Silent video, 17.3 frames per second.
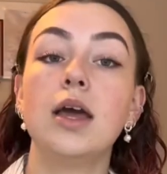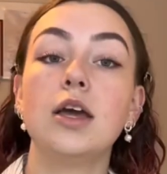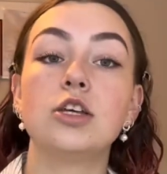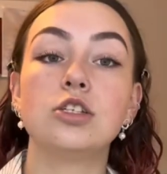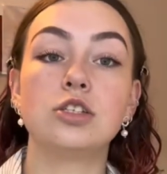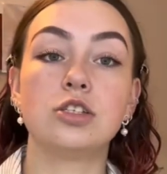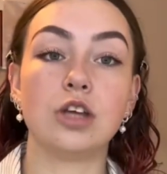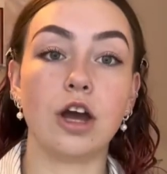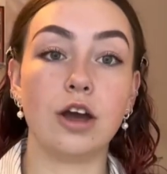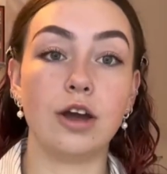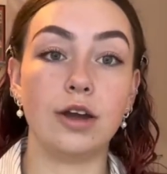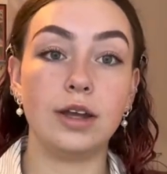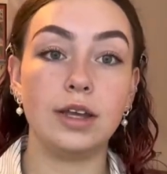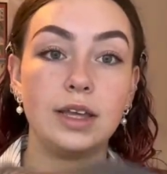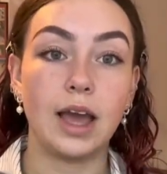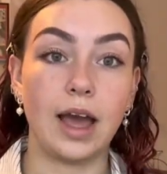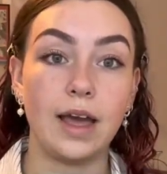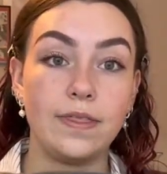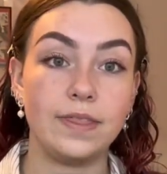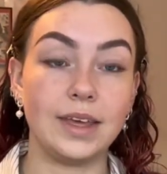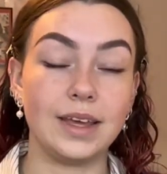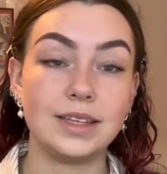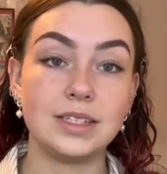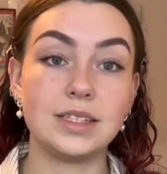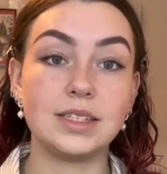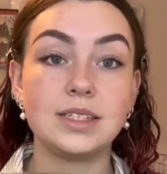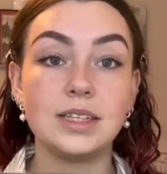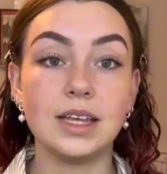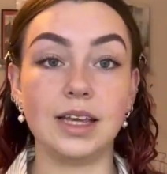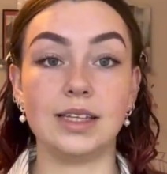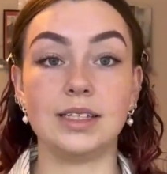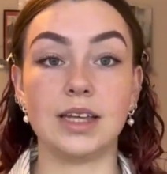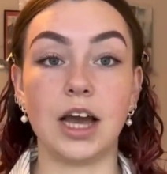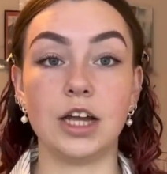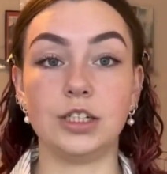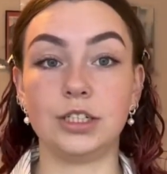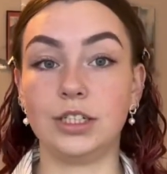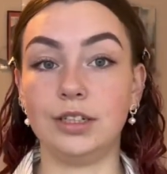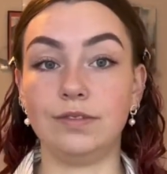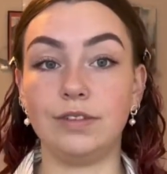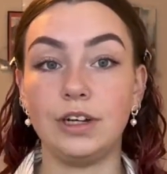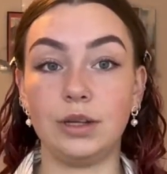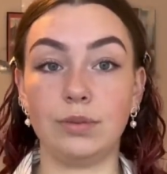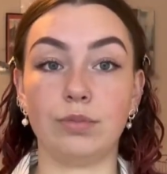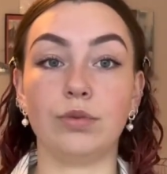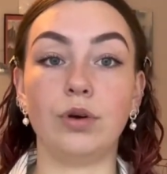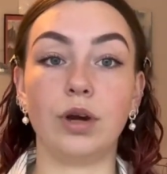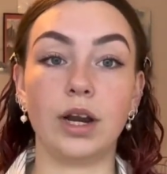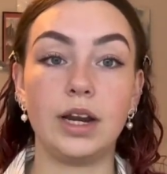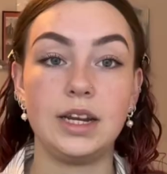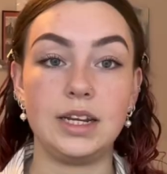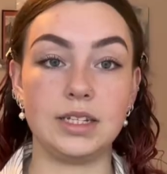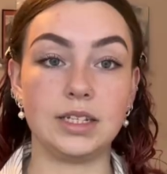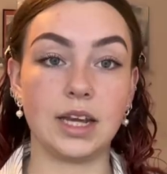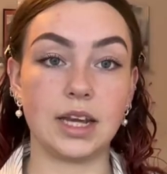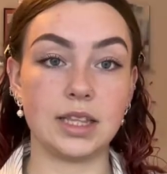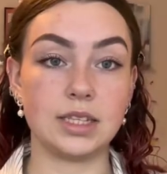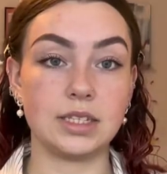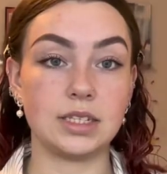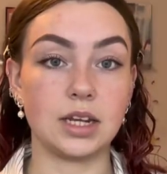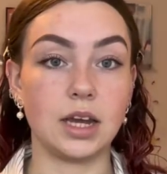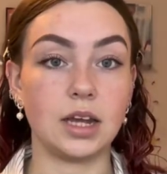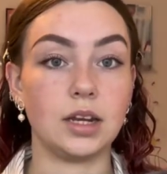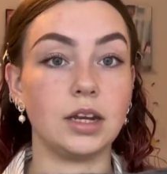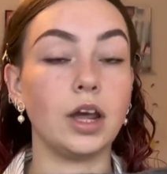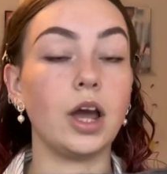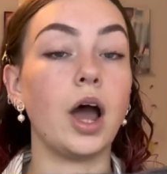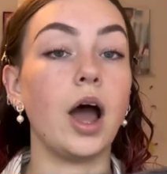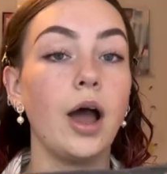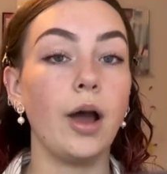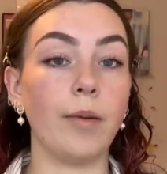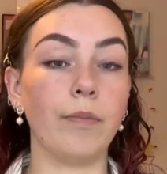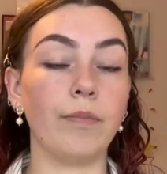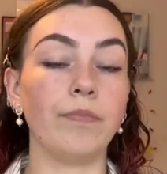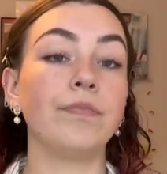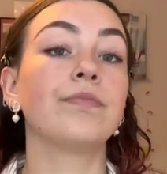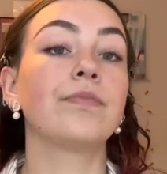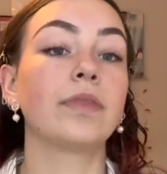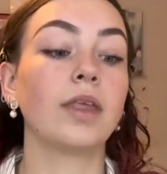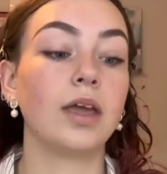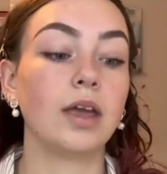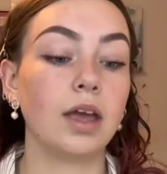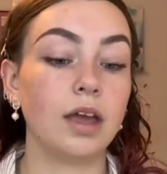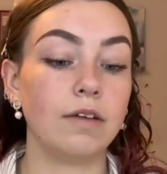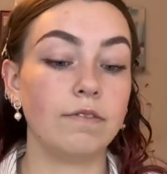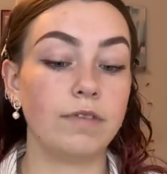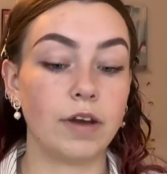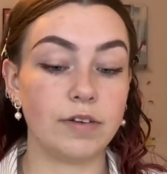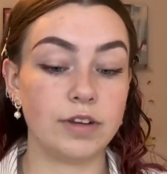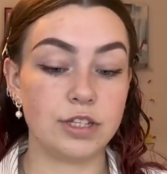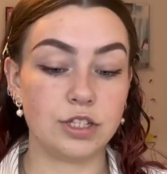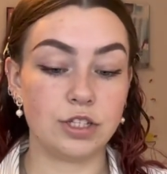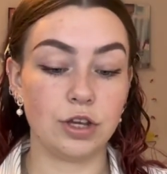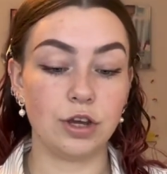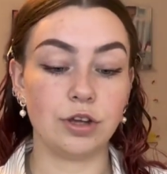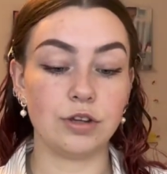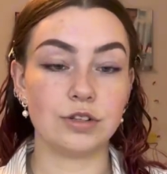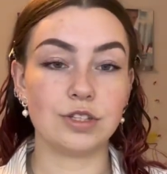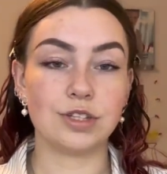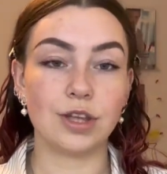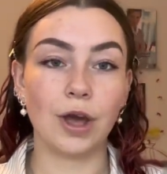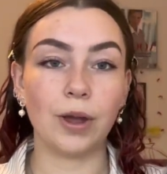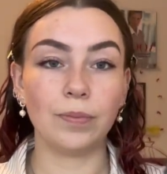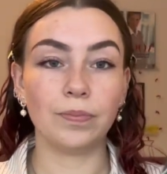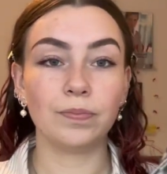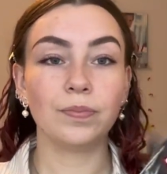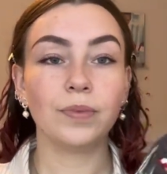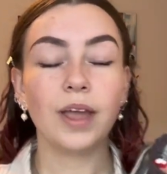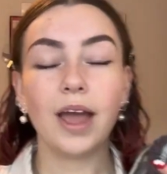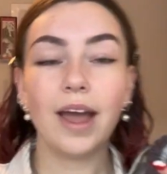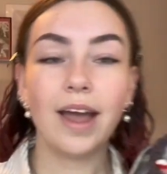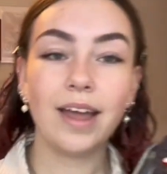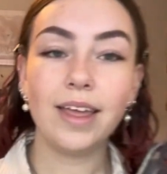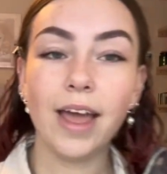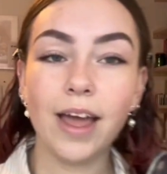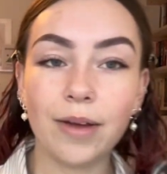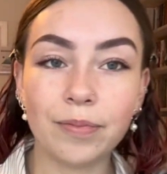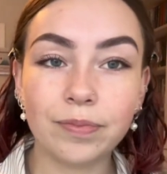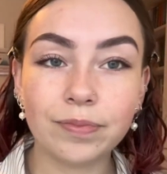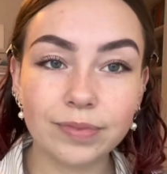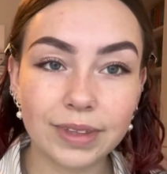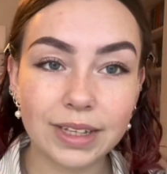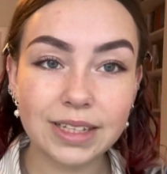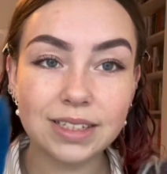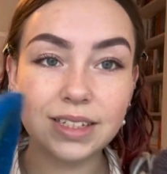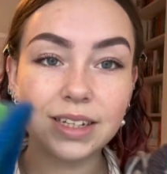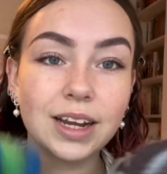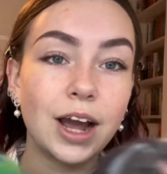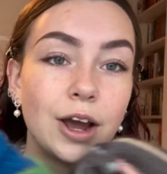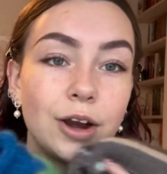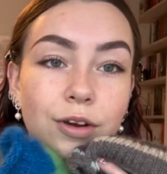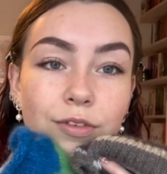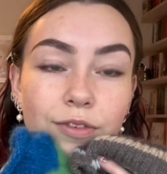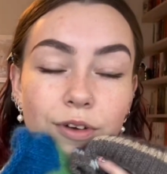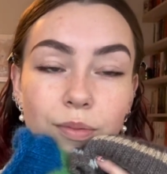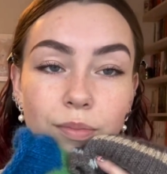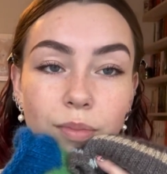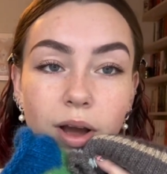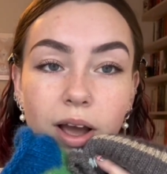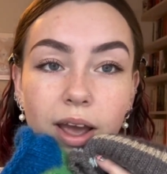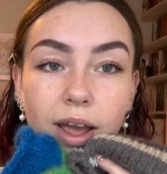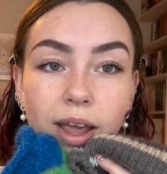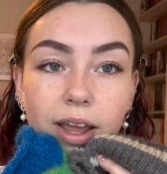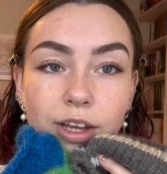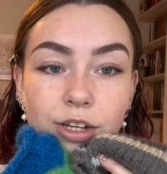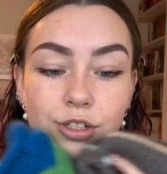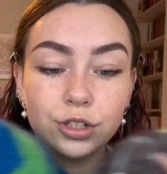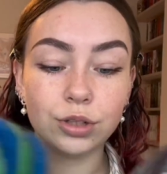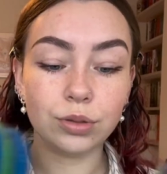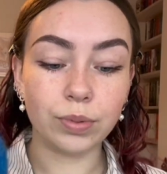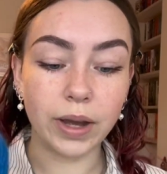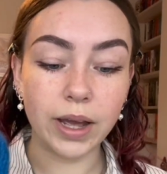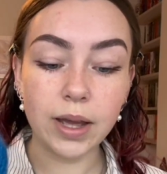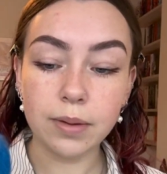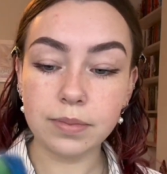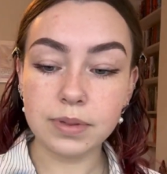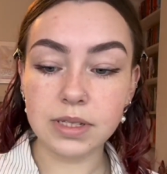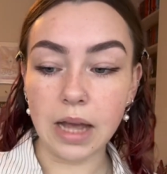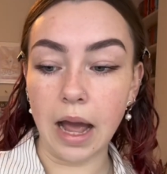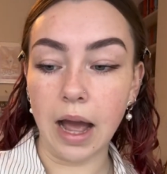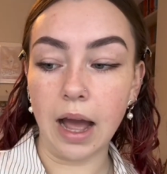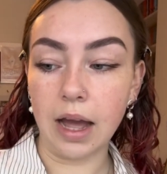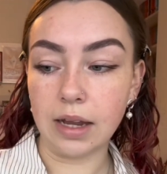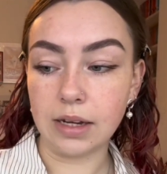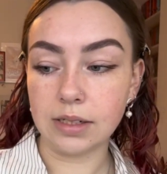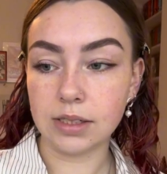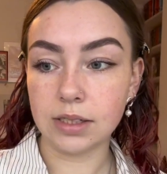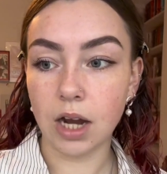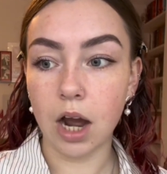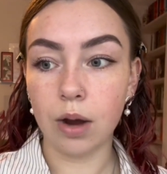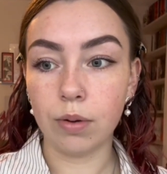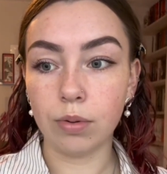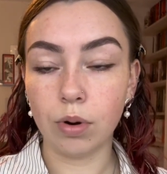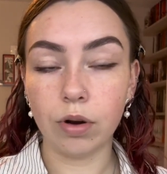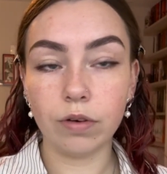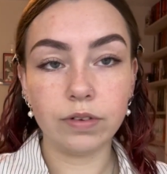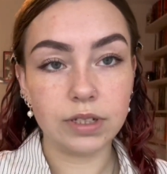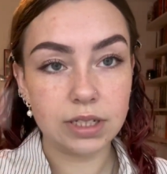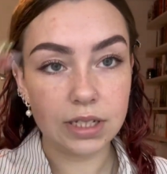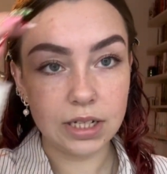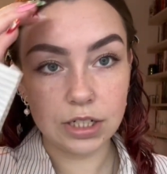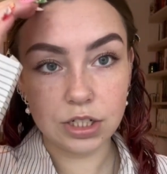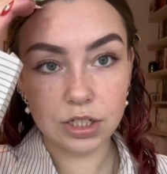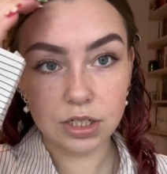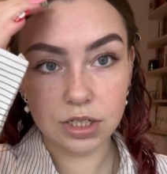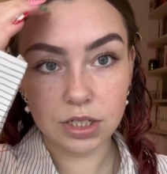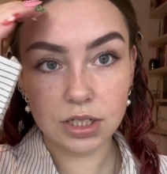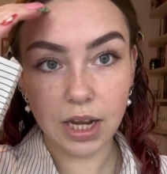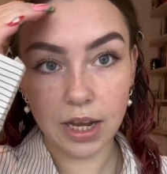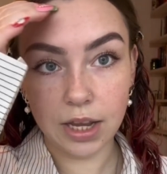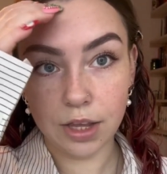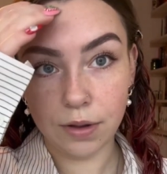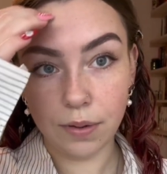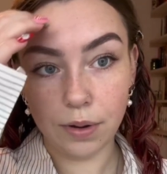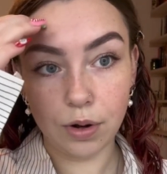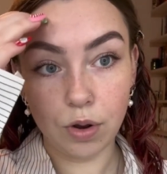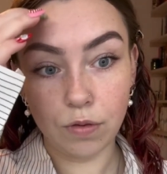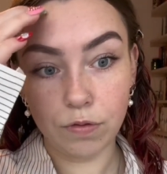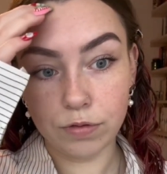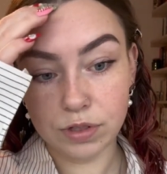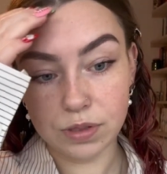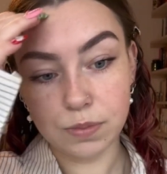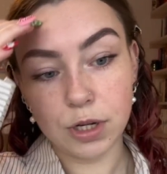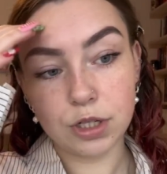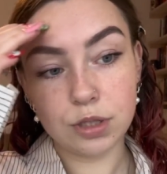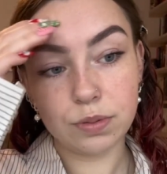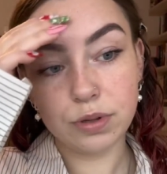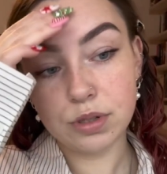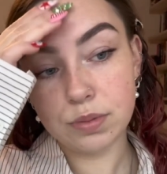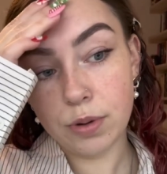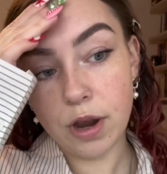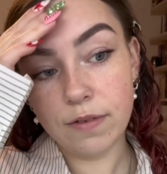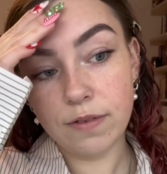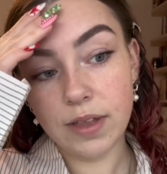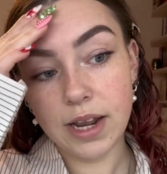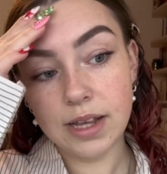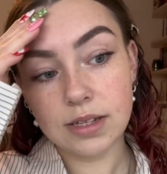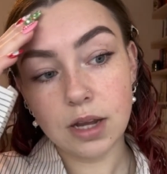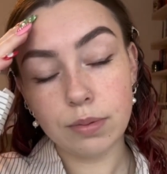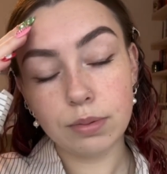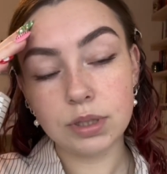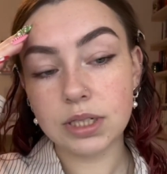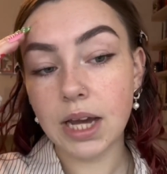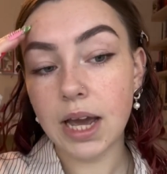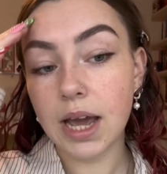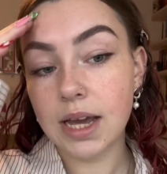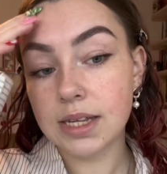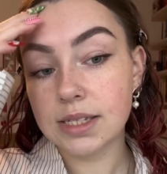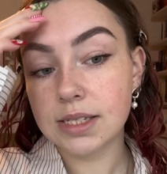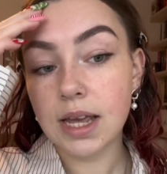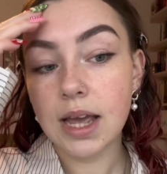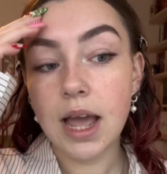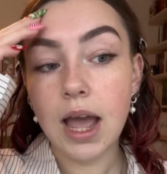So yeah, this is actually really important. I need to get this done very soon. So yeah, these are kind of my two whips, and I will obviously just take you along for as much as possible over the next couple of days,